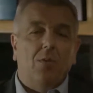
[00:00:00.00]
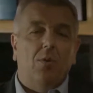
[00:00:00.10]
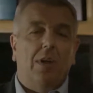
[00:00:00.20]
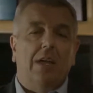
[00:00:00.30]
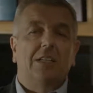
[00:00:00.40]

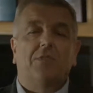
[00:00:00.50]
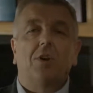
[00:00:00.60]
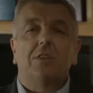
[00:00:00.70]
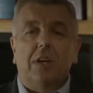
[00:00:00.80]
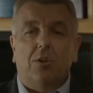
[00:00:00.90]
as far as
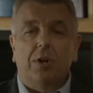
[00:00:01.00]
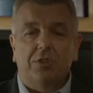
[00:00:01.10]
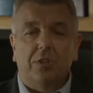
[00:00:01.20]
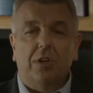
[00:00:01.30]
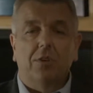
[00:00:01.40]
that question
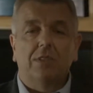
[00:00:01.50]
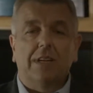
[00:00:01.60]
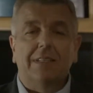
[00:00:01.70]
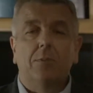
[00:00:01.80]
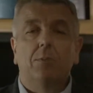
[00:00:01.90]
goes, like I
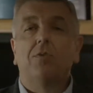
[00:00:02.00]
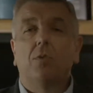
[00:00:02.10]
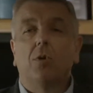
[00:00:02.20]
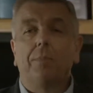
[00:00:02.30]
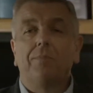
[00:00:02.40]
said before,